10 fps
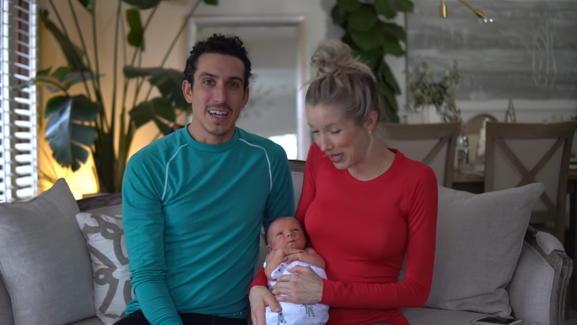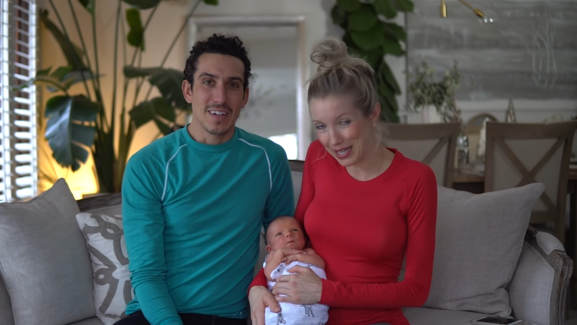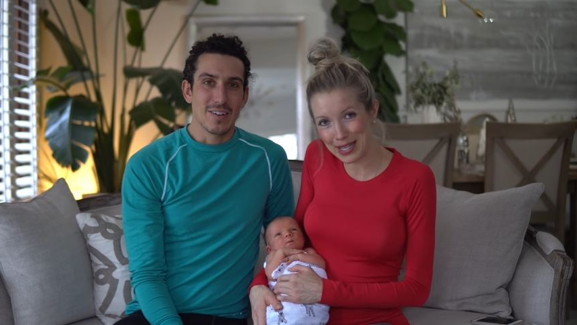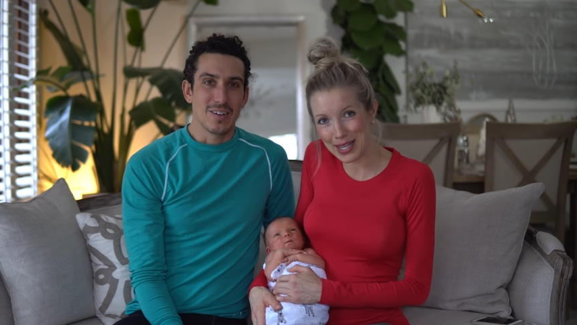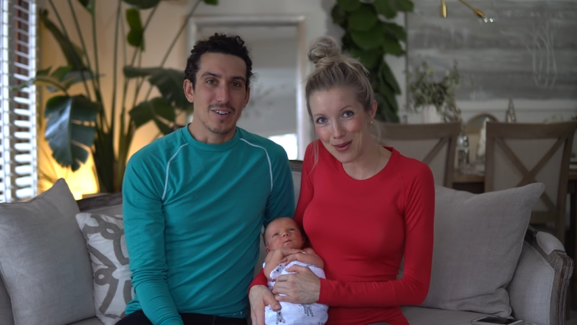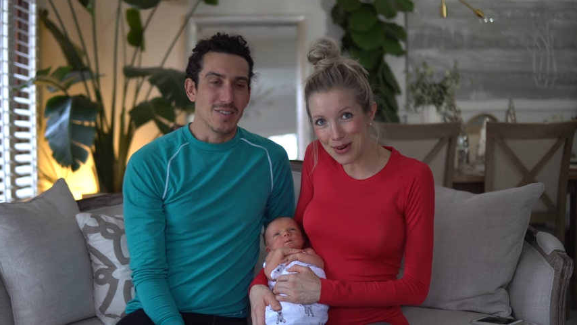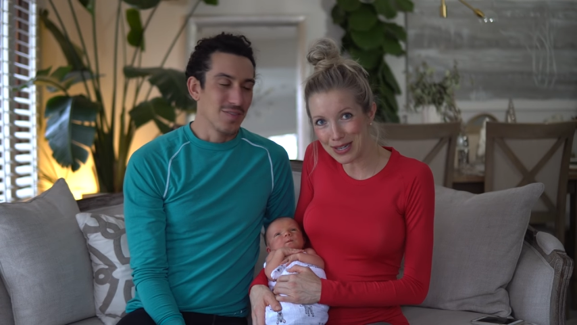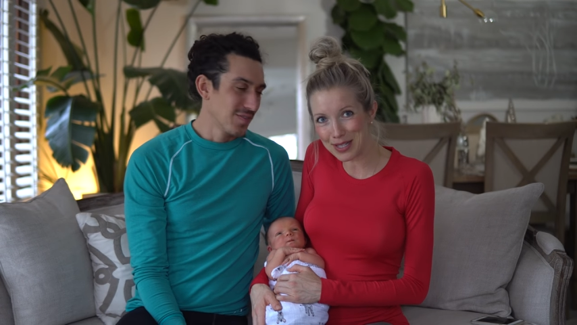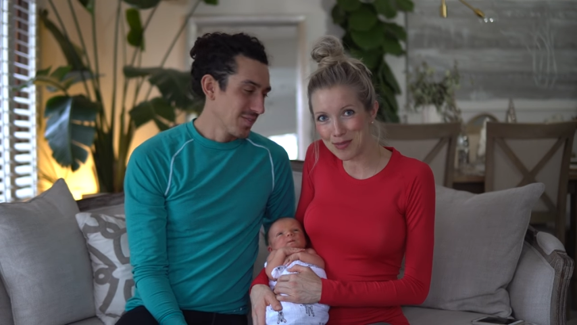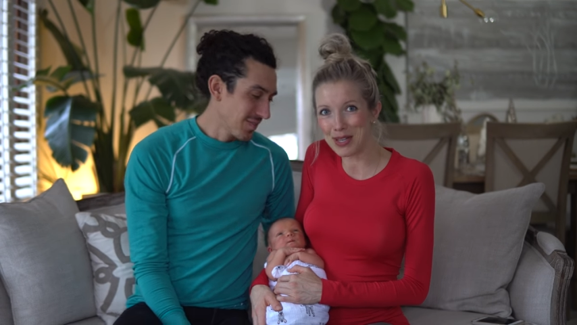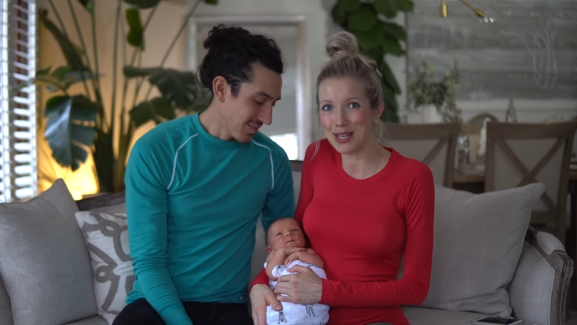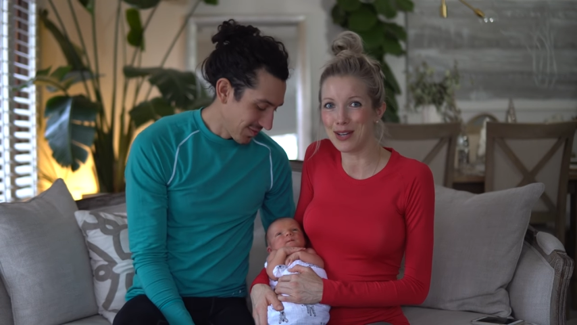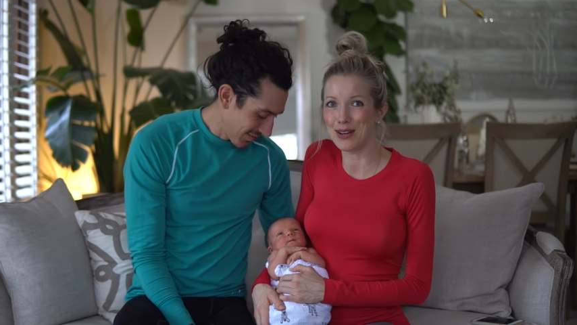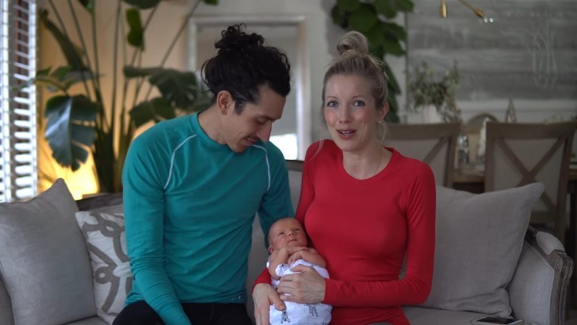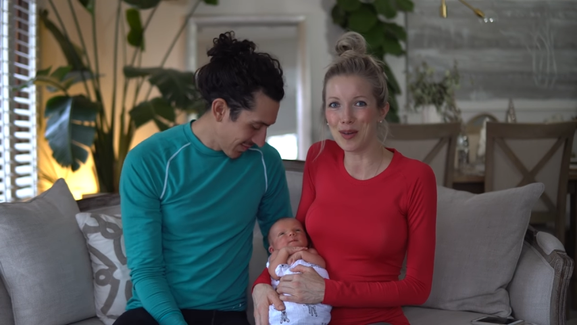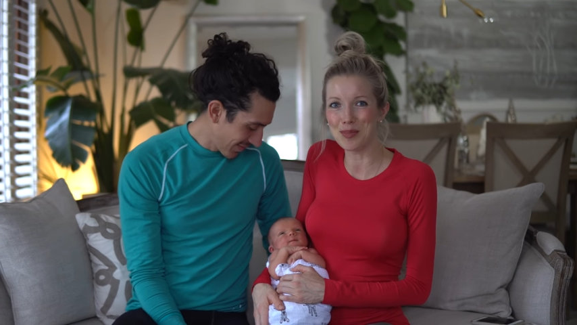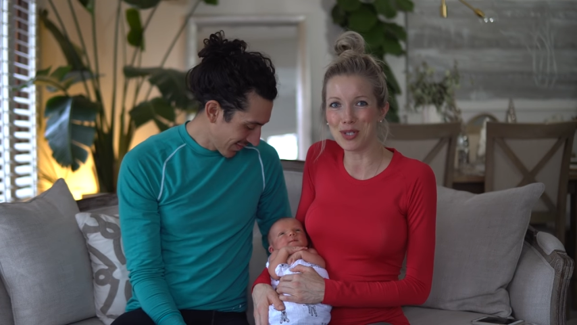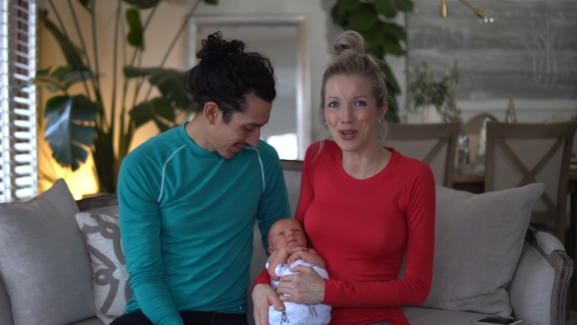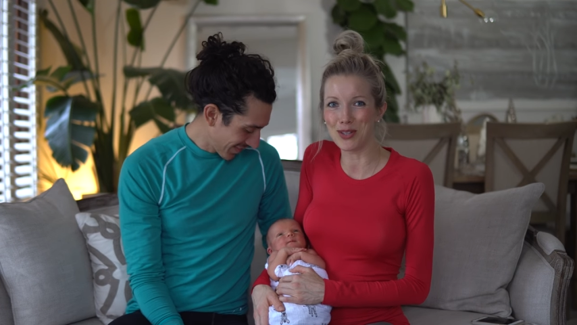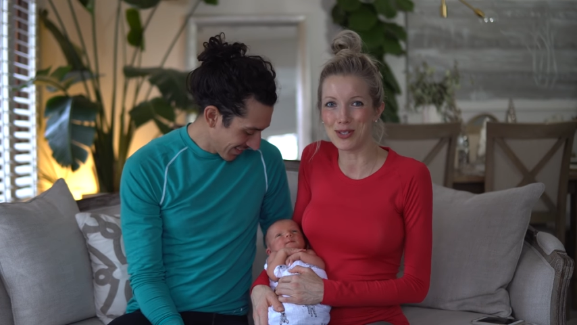Speaker 1: but he wanted to be here to
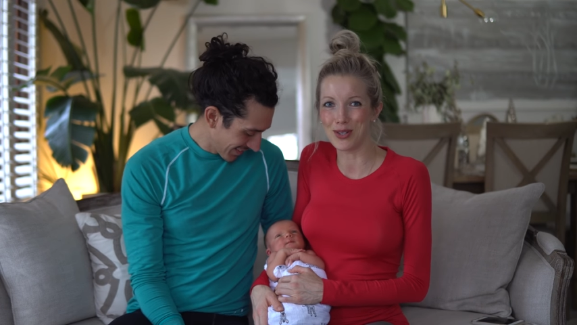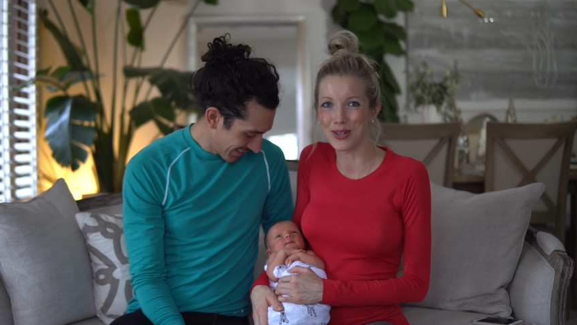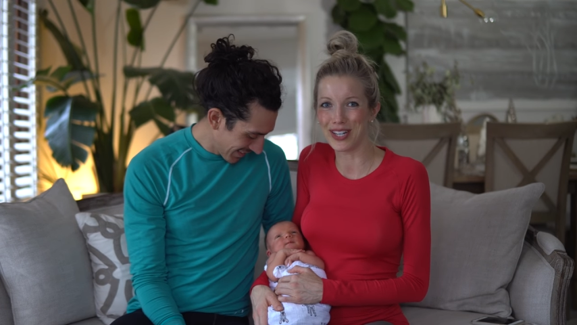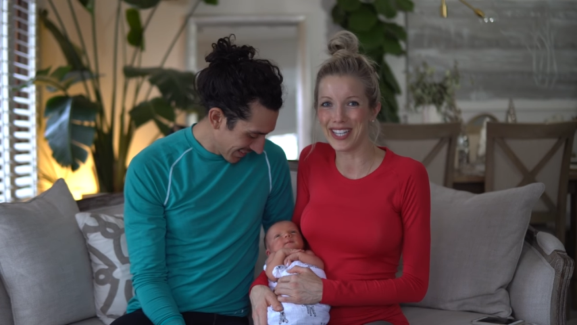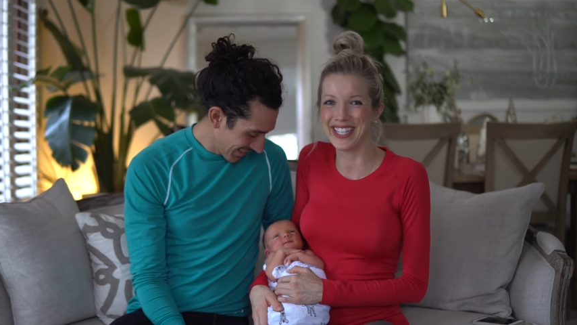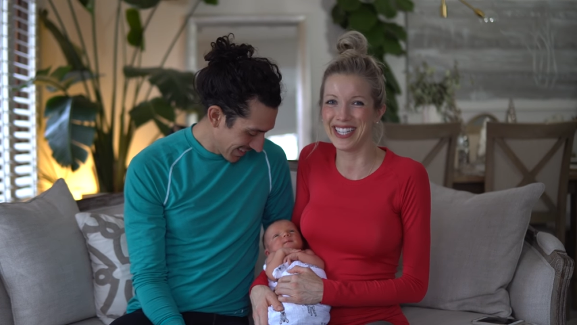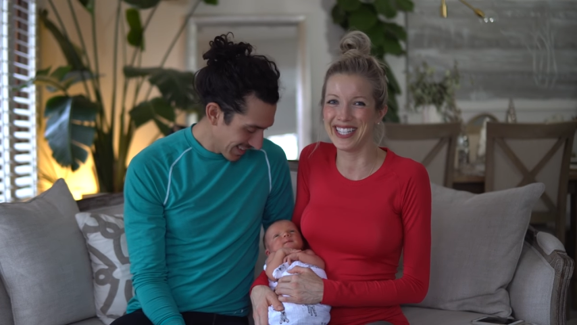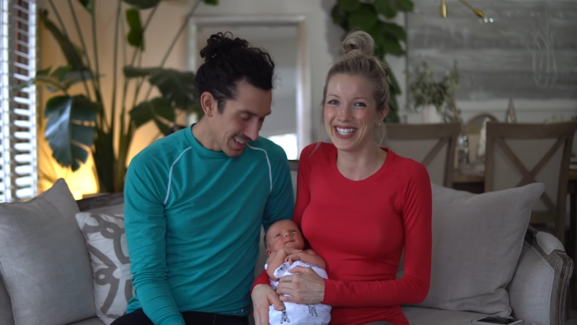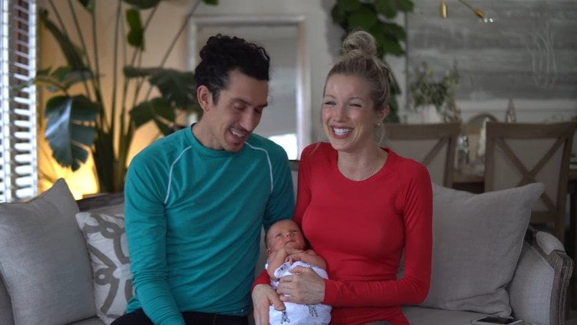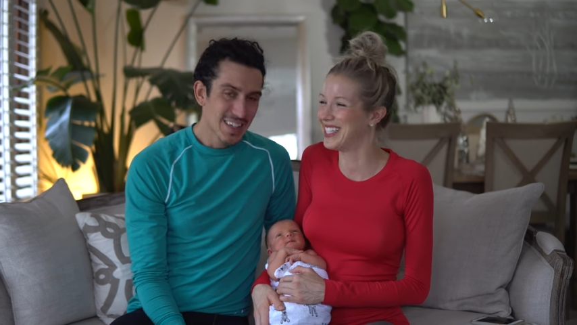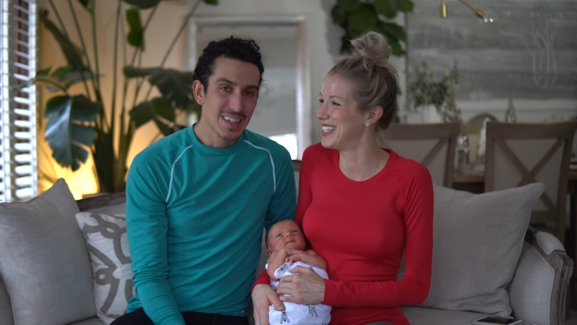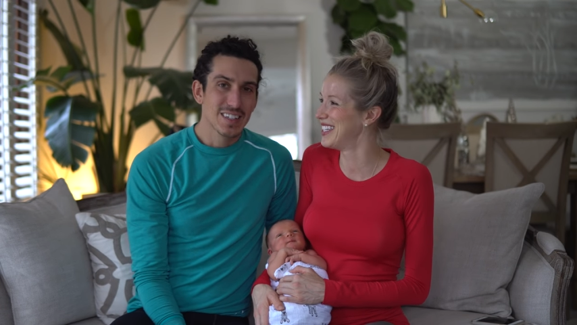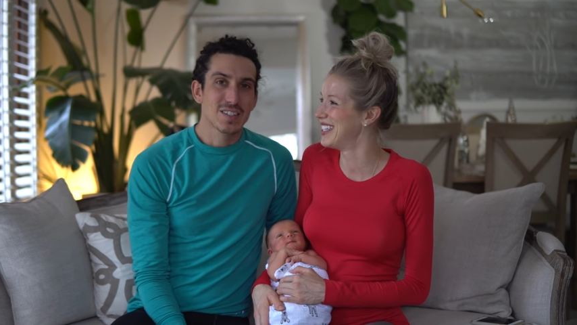help share the story.